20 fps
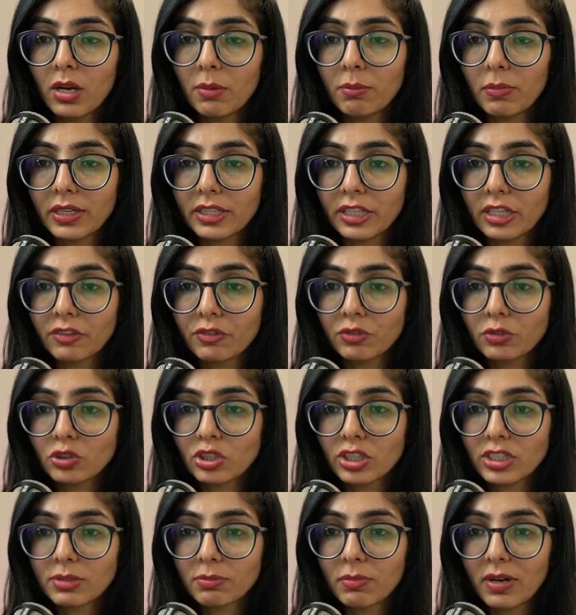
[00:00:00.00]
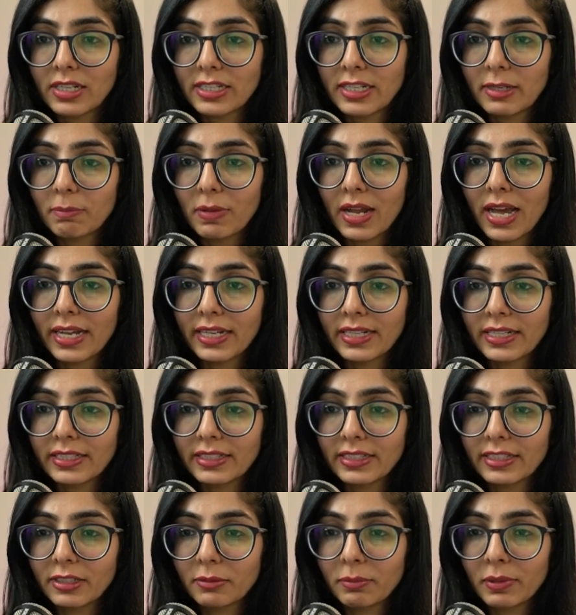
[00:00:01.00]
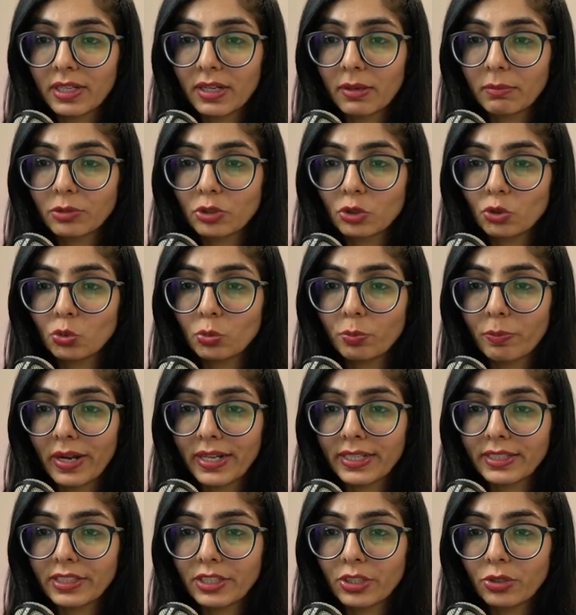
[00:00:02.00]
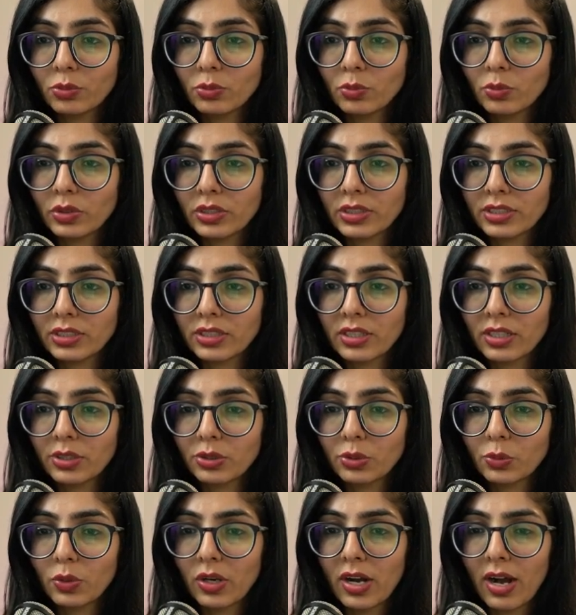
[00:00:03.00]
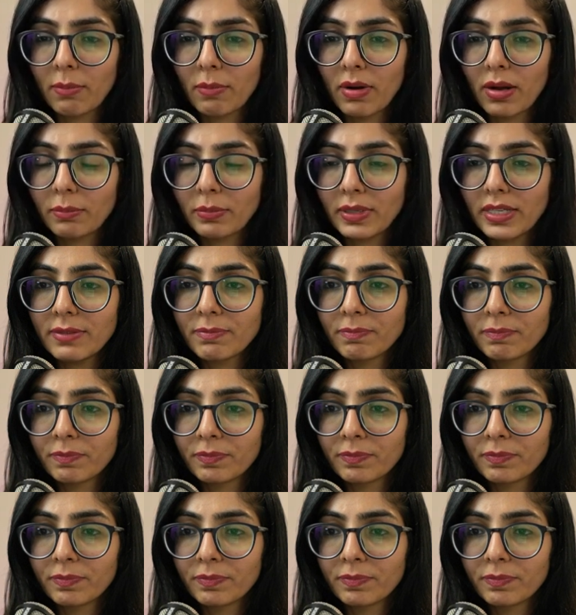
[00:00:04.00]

But if you just multiply it, it become 2 pi nu is equal to gamma b.